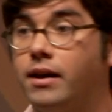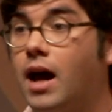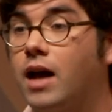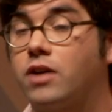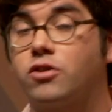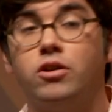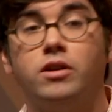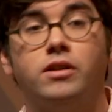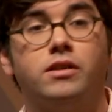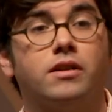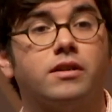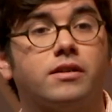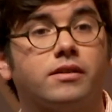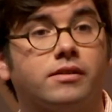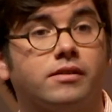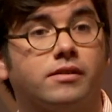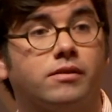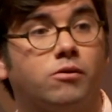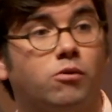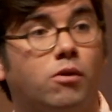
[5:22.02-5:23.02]
And actually,
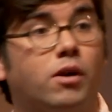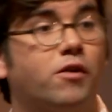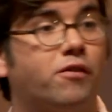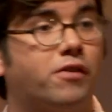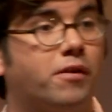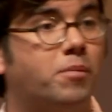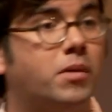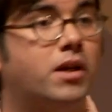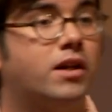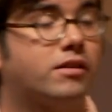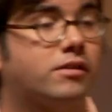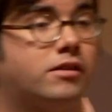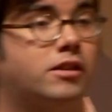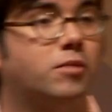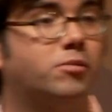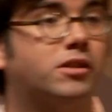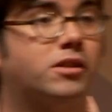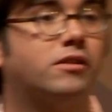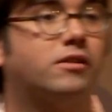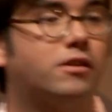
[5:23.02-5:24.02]
there's one of the
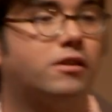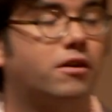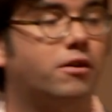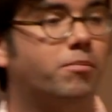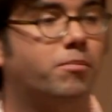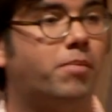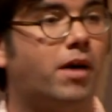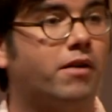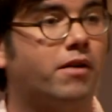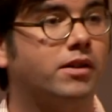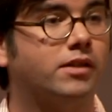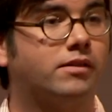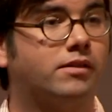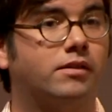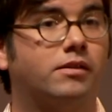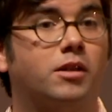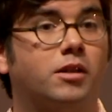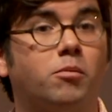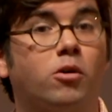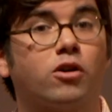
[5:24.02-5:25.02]
biggest teams is here in
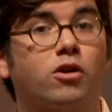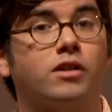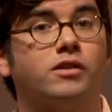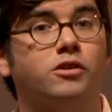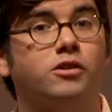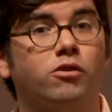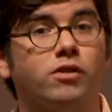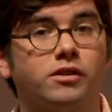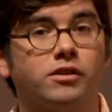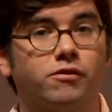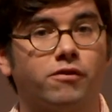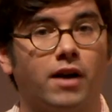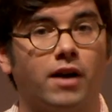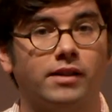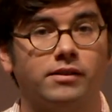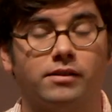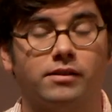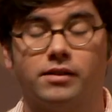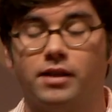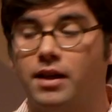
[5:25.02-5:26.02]
Paris, Democracy
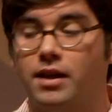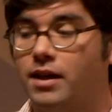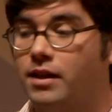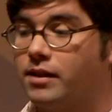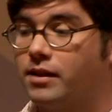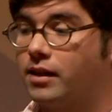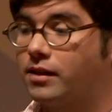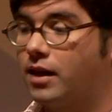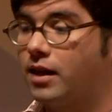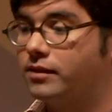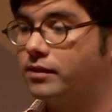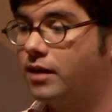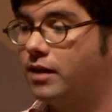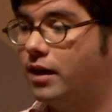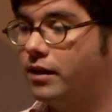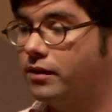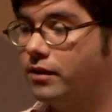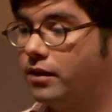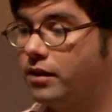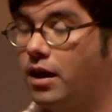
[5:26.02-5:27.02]
OS France, that
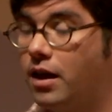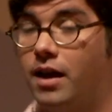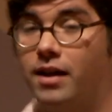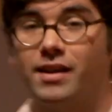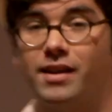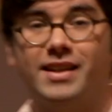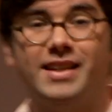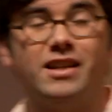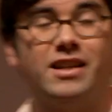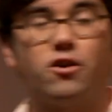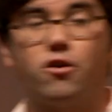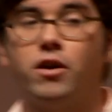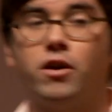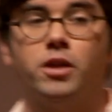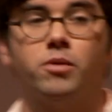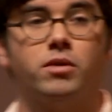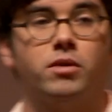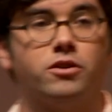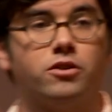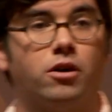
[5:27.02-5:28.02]
has done an
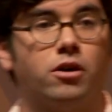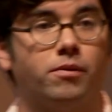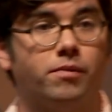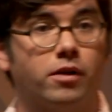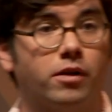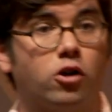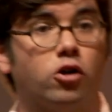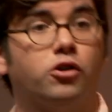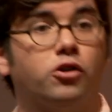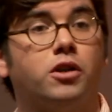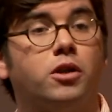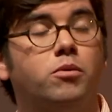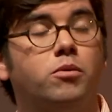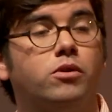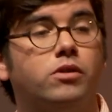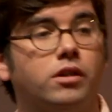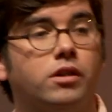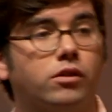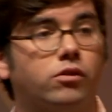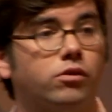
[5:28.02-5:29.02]
incredible job
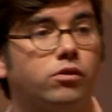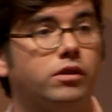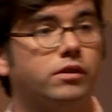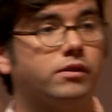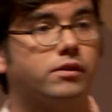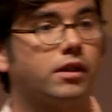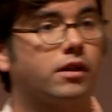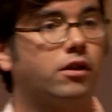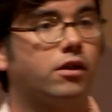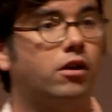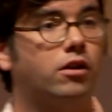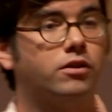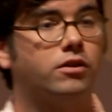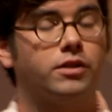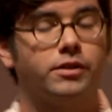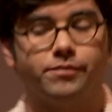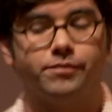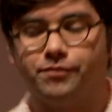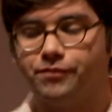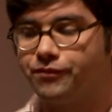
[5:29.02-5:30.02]
contributing to this
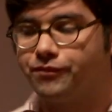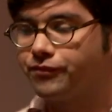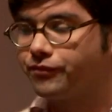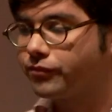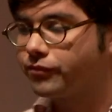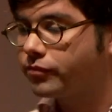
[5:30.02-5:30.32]
technology.